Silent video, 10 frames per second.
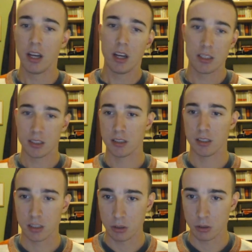
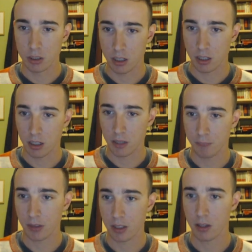So
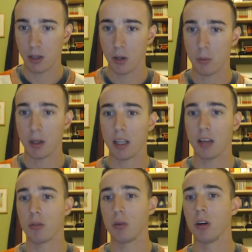white
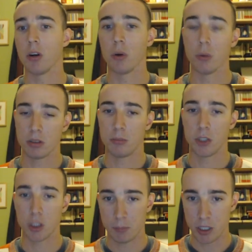has to go
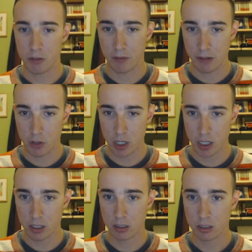bishop h5
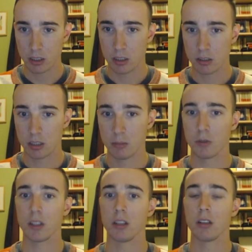check,
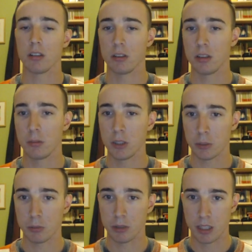removing the
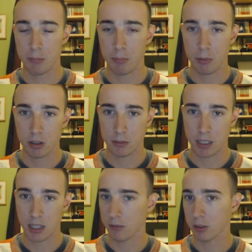bishop with tempo.
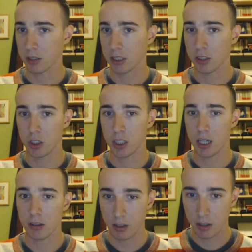Then after king
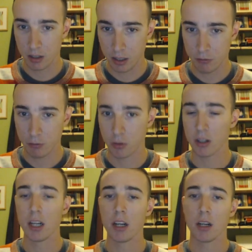g8,
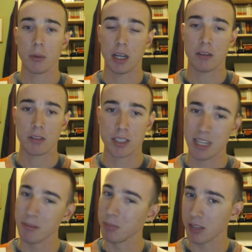e4, we have the
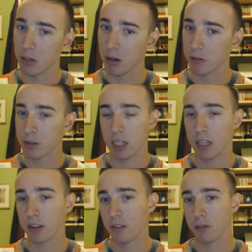same, but now after
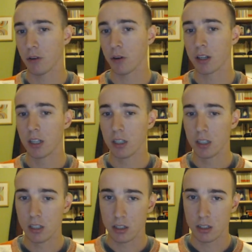knight f4,
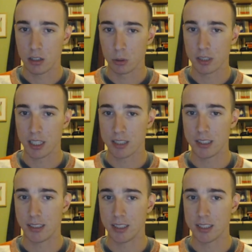rook takes
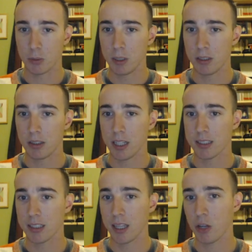d6, queen
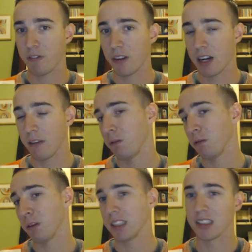takes
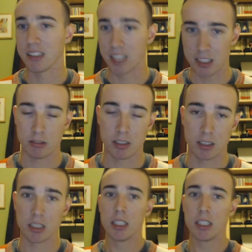h5, it is not clear